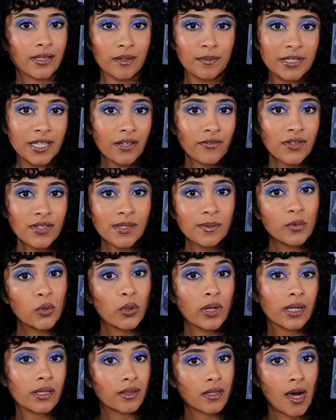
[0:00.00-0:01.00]
let me give you some
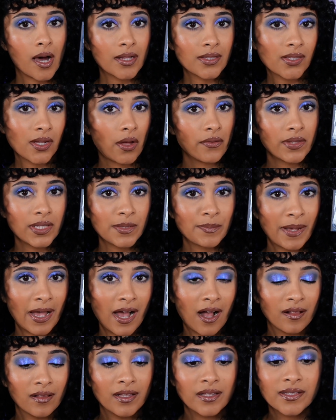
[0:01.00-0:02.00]
quick thoughts on this
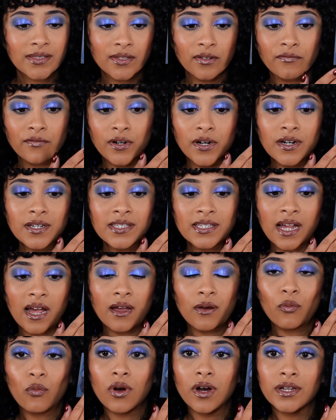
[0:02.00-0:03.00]
palette. So first,
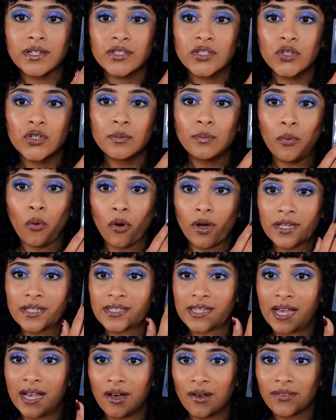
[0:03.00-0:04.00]
I want to point
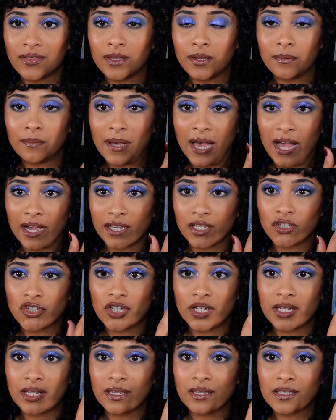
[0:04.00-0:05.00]
out the
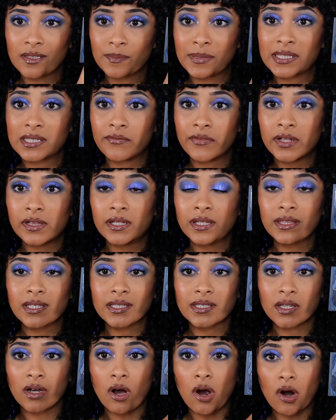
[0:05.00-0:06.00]
packaging, specifically
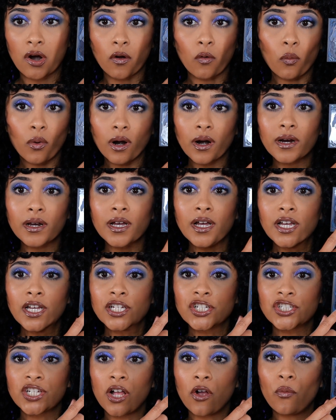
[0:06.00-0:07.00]
this artwork.
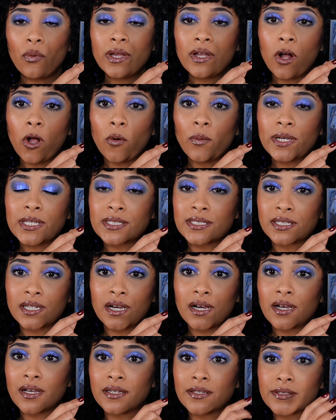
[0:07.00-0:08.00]
Shellwe always
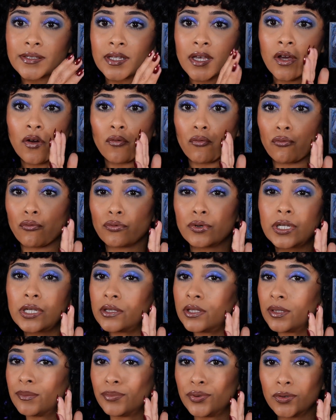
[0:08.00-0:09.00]
does
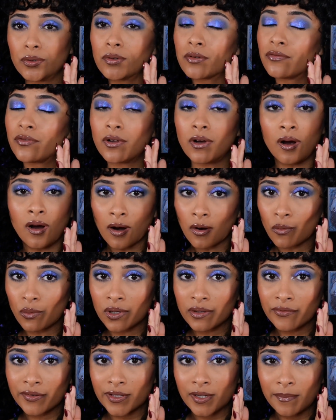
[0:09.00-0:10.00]
really beautiful
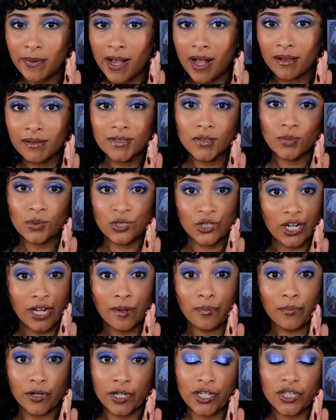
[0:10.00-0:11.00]
artwork for their palettes, which I
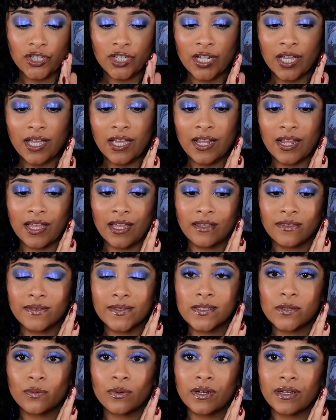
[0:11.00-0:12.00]
appreciate. And
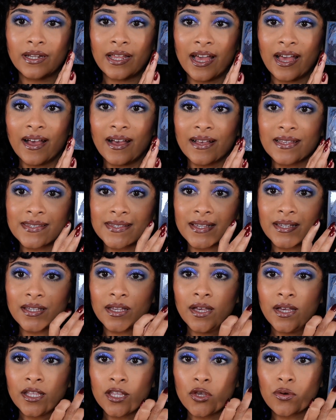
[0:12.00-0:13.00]
this one has, like,
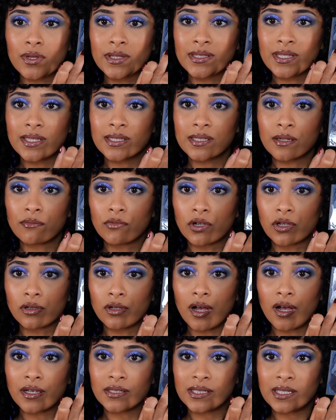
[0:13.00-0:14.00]
you can see some
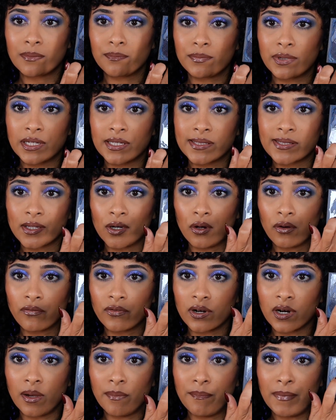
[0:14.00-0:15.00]
glossy bits
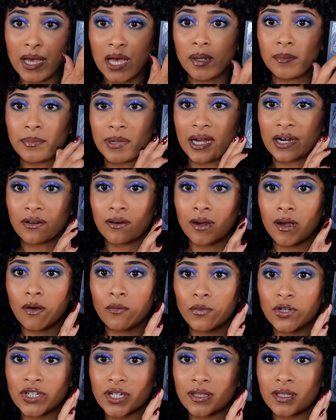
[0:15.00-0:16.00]
over a matte
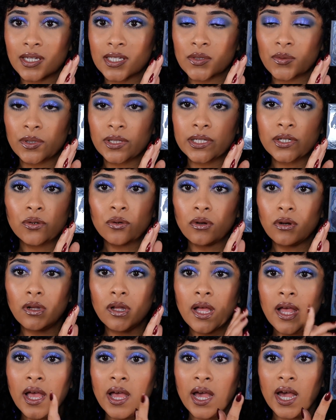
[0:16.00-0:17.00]
background, which I think is really cool.
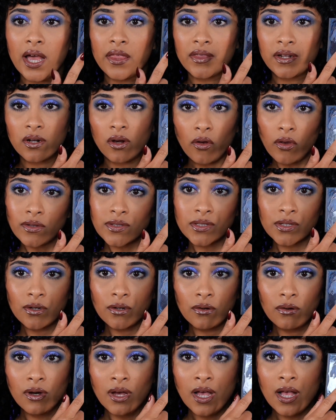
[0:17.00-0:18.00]
And then
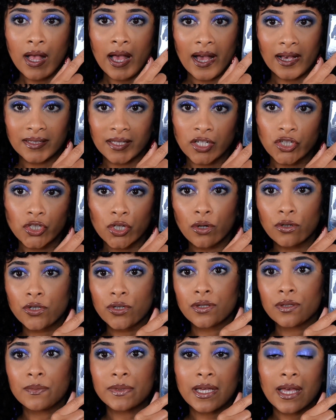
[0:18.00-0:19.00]
also, as I showed you
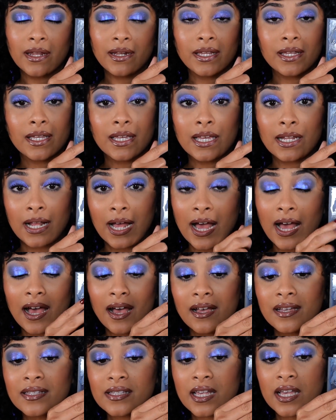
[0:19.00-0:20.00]
in the beginning, it
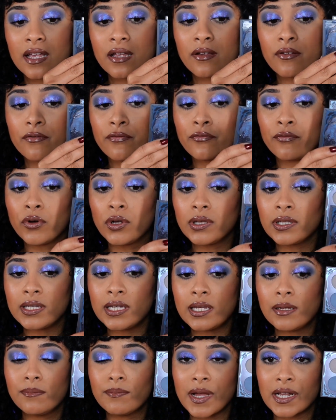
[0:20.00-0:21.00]
has a
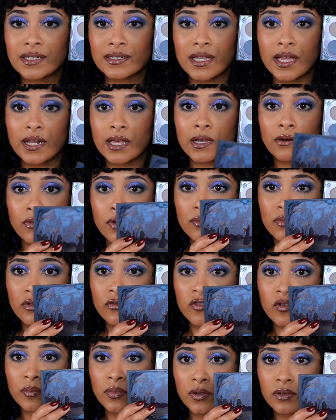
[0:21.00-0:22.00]
fully magnetic
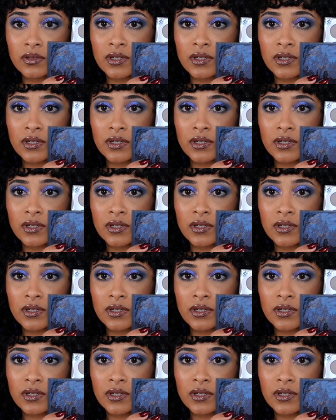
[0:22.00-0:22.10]
removable